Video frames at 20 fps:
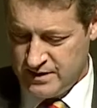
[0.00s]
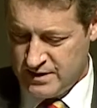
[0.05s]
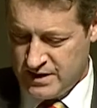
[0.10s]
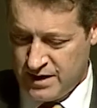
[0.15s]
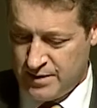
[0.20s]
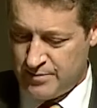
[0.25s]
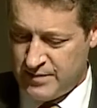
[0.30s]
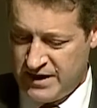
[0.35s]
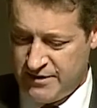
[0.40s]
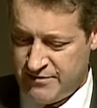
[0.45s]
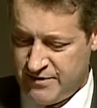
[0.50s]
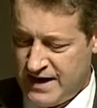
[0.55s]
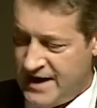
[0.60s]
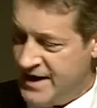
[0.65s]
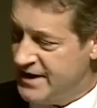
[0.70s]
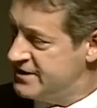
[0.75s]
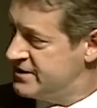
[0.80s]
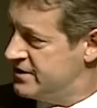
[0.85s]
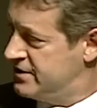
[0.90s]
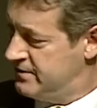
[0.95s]
On my
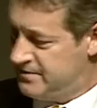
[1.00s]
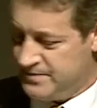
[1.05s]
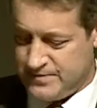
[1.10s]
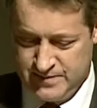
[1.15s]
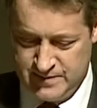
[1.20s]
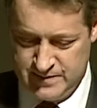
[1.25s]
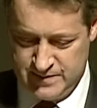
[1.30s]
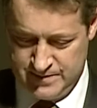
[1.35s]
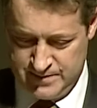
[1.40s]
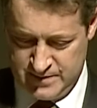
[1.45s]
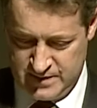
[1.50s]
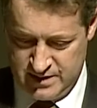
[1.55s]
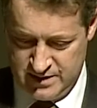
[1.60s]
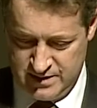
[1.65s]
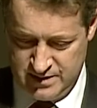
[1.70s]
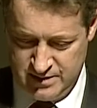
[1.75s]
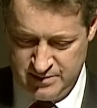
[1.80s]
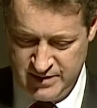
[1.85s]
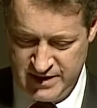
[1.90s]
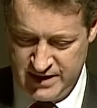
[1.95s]
right,
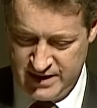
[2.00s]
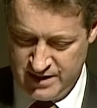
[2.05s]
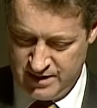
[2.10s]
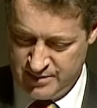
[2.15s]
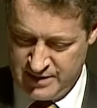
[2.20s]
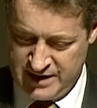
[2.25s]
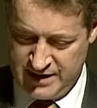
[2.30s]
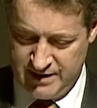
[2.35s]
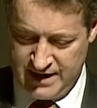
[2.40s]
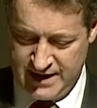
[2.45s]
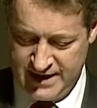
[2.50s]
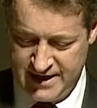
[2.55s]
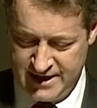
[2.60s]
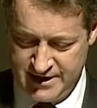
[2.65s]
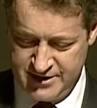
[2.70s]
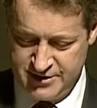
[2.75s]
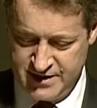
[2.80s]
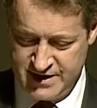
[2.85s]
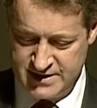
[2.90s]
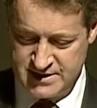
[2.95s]
immediately on my right,
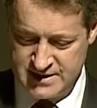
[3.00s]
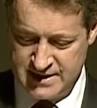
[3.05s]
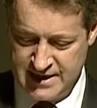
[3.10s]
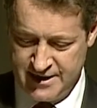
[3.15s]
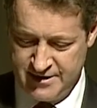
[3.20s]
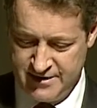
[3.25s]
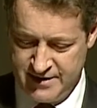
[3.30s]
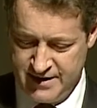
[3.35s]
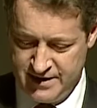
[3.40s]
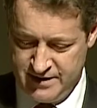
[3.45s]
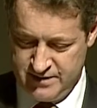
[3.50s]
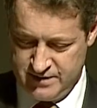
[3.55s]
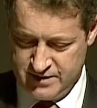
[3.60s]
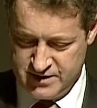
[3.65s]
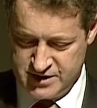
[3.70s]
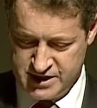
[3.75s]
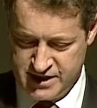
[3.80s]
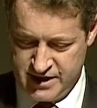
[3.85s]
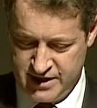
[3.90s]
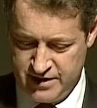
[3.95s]
Andrea Slattery,
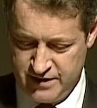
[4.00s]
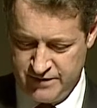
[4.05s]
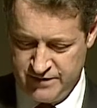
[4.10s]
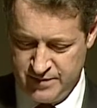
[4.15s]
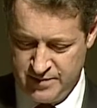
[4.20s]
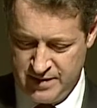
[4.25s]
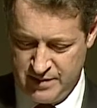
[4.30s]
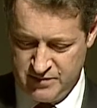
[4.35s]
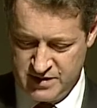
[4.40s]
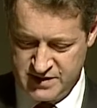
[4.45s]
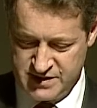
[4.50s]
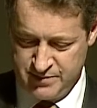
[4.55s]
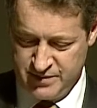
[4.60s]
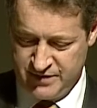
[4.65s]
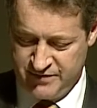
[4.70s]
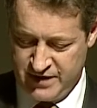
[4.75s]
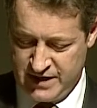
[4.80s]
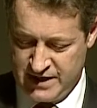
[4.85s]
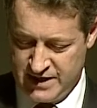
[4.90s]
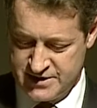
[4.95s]
Chair of the Membership
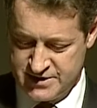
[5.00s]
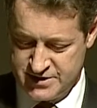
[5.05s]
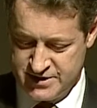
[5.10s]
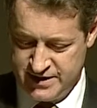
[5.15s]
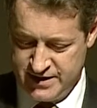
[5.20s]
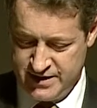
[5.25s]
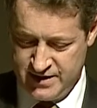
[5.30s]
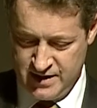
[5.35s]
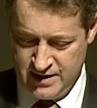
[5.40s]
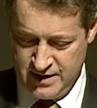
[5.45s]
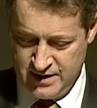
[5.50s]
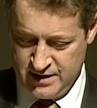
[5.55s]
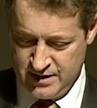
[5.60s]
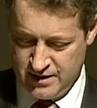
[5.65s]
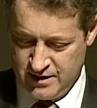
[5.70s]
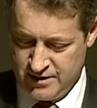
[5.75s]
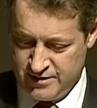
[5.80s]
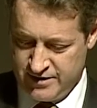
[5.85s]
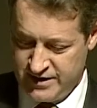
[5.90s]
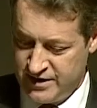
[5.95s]
Advisory,
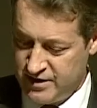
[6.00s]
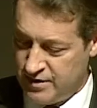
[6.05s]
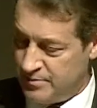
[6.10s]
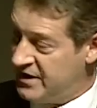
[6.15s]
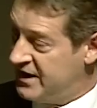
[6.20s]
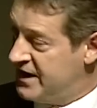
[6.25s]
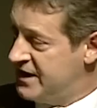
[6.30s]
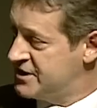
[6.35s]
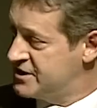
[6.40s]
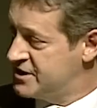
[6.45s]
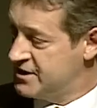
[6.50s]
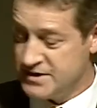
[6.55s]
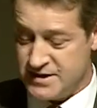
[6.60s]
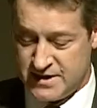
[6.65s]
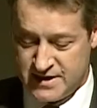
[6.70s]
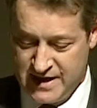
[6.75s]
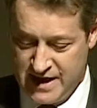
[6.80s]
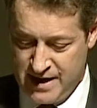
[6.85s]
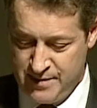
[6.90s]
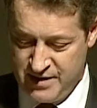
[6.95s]
Honorary Nominations
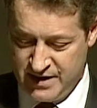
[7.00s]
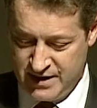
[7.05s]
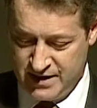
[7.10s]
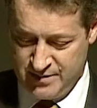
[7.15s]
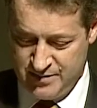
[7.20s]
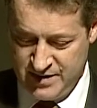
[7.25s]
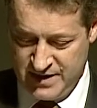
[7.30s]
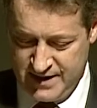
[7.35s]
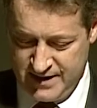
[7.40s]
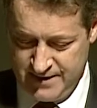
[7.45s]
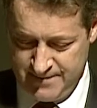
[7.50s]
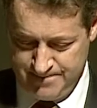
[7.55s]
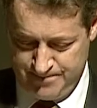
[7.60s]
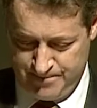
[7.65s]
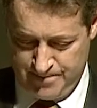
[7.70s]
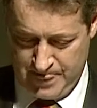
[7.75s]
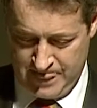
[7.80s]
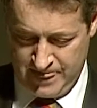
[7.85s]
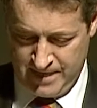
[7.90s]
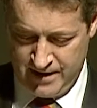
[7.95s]
and Naming Committee.
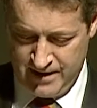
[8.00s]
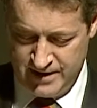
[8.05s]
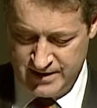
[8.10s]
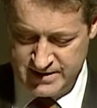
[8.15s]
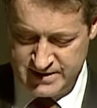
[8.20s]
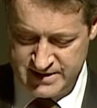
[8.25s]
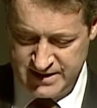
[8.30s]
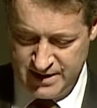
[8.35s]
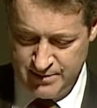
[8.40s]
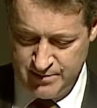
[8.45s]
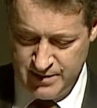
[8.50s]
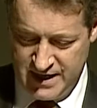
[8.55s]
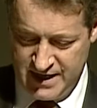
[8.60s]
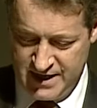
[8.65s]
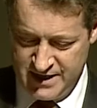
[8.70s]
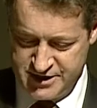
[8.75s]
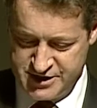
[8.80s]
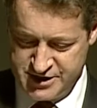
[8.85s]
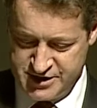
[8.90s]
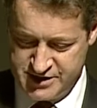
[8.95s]
Dean
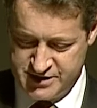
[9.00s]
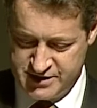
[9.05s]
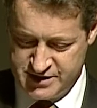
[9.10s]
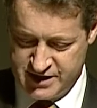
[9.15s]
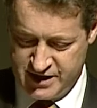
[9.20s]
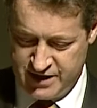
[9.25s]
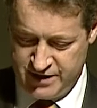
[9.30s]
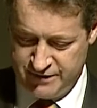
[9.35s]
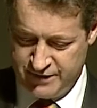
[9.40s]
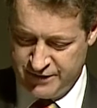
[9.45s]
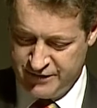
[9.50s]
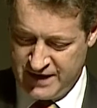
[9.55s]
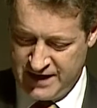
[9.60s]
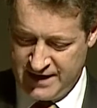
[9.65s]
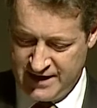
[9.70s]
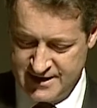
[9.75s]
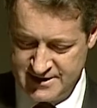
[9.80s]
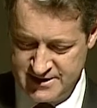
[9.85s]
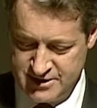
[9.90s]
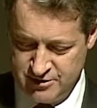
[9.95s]
Marsh, Chair of the
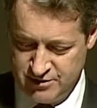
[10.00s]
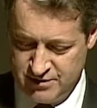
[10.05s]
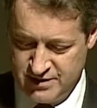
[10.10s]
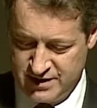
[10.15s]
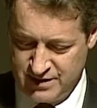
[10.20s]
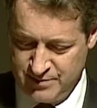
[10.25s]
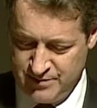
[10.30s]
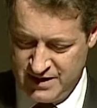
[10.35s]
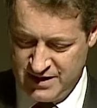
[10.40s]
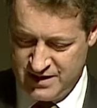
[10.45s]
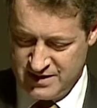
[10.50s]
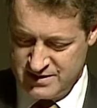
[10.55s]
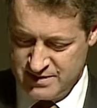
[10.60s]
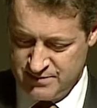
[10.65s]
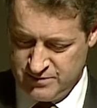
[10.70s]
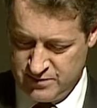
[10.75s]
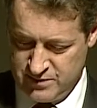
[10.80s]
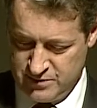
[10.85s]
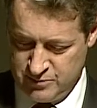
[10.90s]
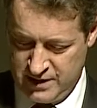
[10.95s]
Finance and Audit Committee, as
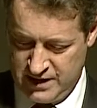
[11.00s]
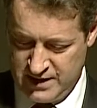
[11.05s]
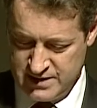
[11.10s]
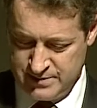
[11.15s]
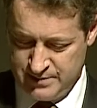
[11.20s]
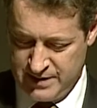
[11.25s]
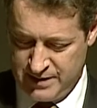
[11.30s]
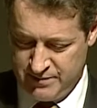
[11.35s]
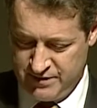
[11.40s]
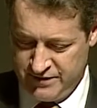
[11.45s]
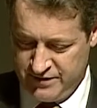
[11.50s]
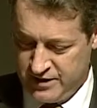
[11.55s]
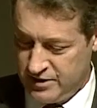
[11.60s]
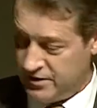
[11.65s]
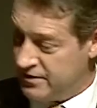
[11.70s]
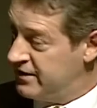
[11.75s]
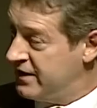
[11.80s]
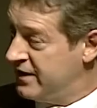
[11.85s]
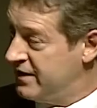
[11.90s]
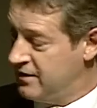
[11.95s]
well as a member of the
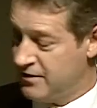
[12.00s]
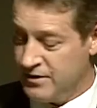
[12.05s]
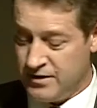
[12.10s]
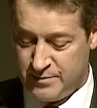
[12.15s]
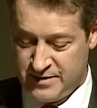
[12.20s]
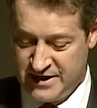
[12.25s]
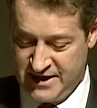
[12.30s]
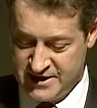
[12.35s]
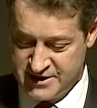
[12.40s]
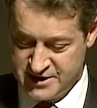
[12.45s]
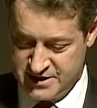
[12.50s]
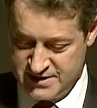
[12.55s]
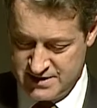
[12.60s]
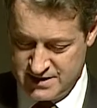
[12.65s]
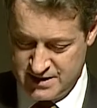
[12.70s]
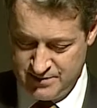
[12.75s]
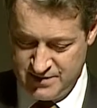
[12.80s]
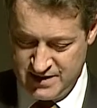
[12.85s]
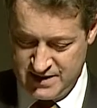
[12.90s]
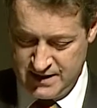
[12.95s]
Honorary Nominations
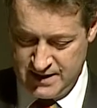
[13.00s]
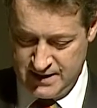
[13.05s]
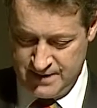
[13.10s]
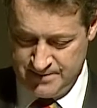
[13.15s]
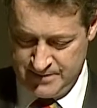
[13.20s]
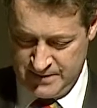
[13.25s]
Committee.